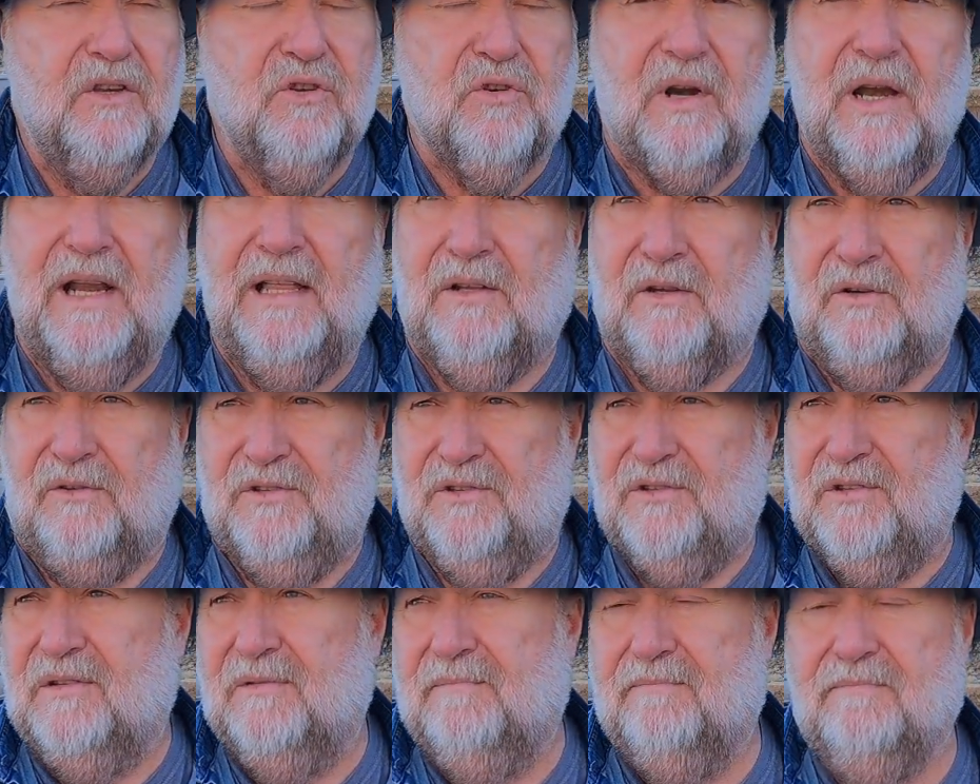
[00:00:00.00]

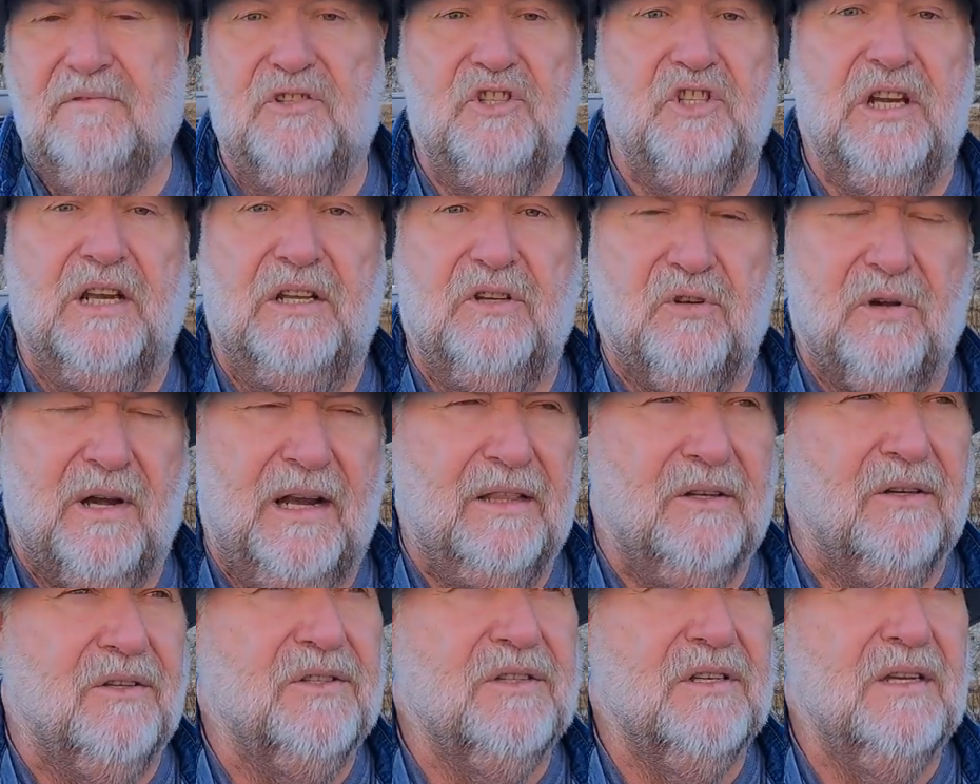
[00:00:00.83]
trailers, jig
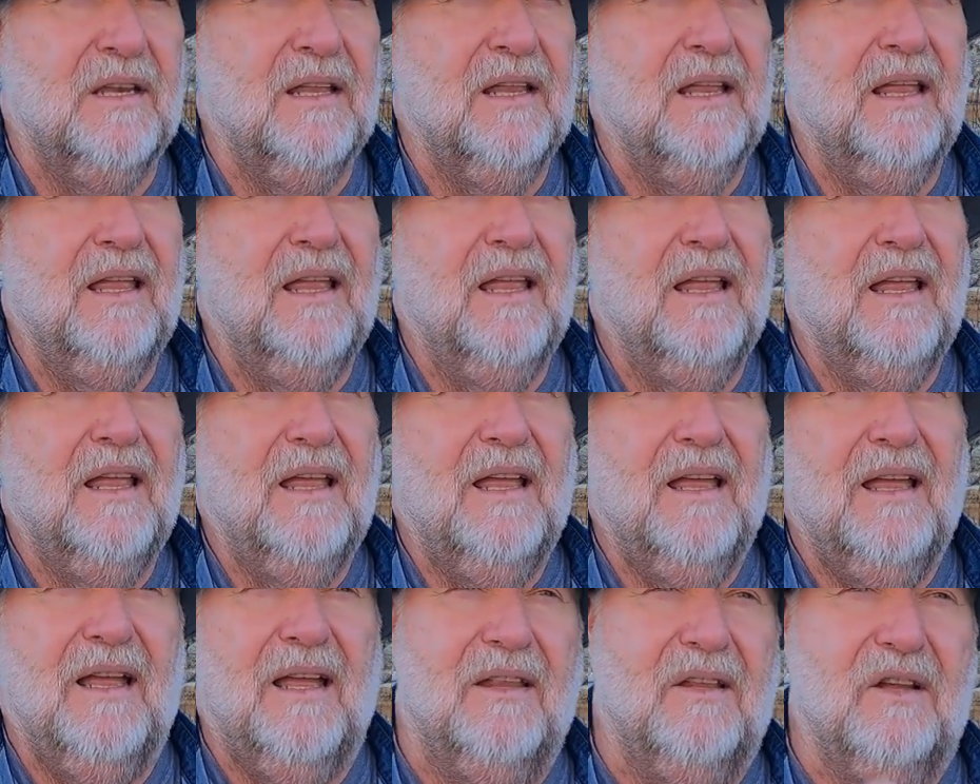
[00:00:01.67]
trailers.
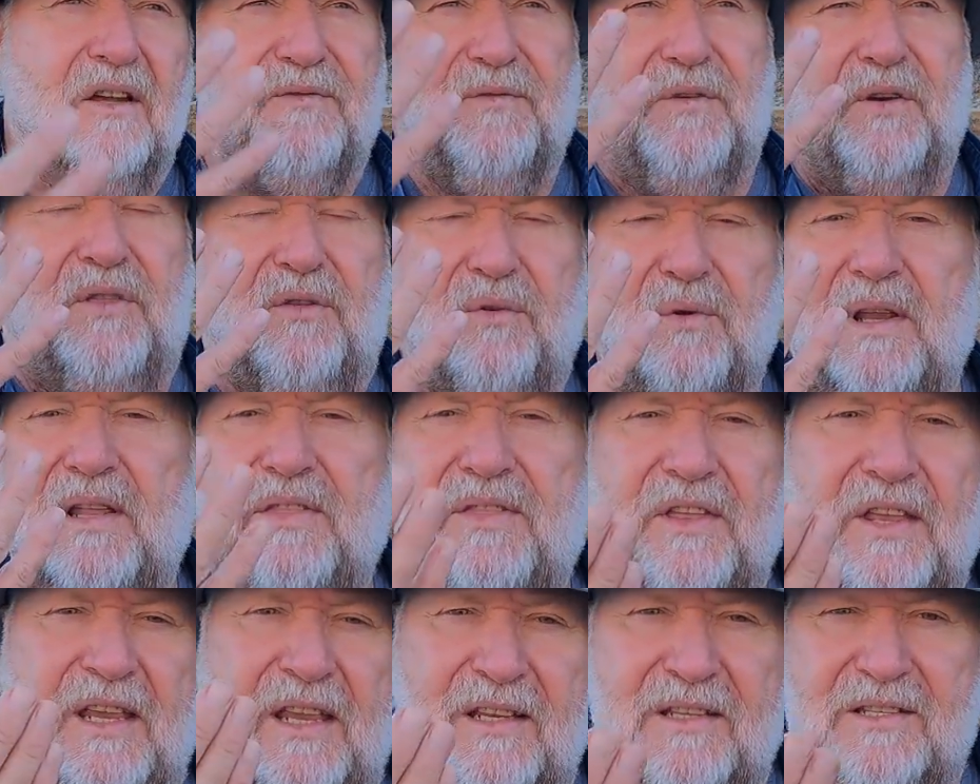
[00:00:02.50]
I look for 3
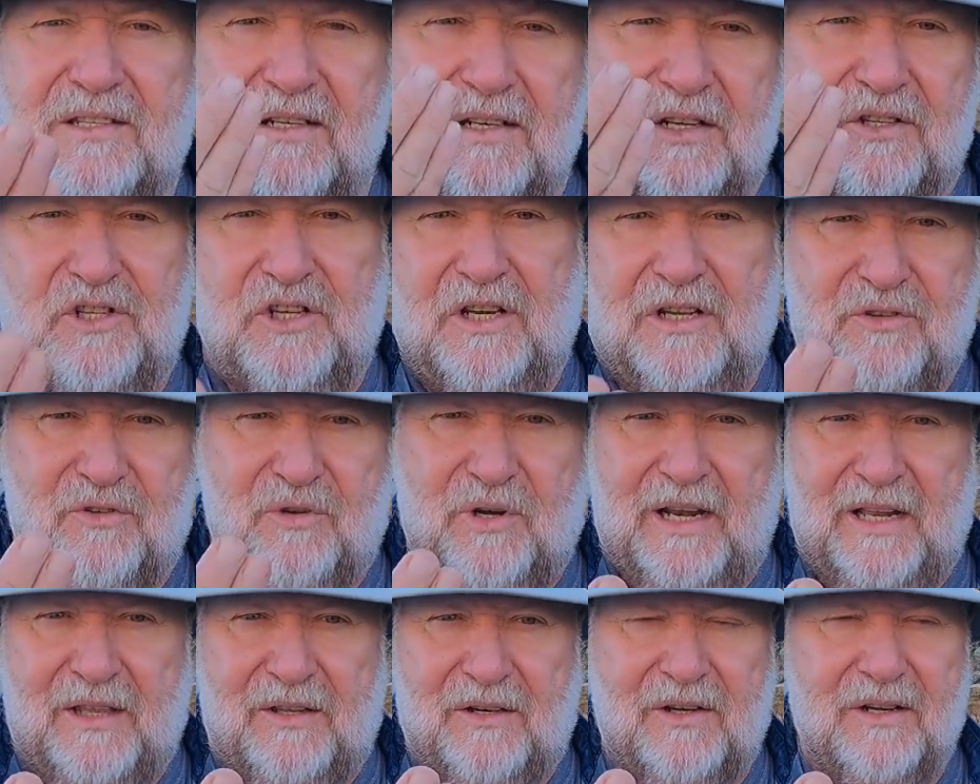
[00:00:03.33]
things in a jig
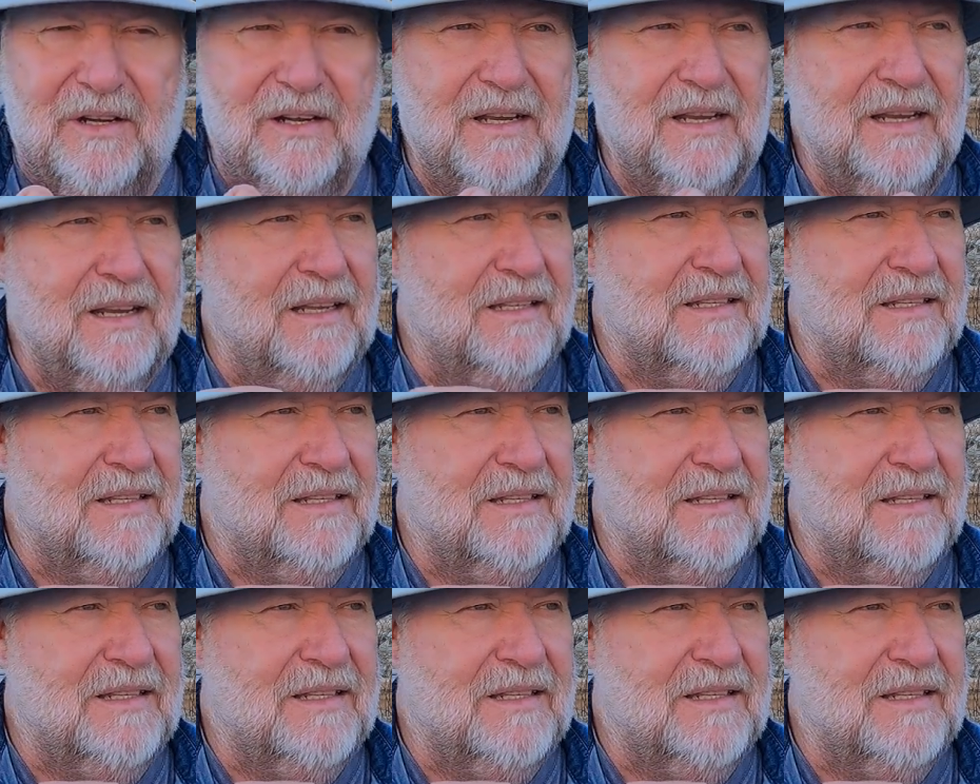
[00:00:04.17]
trailer.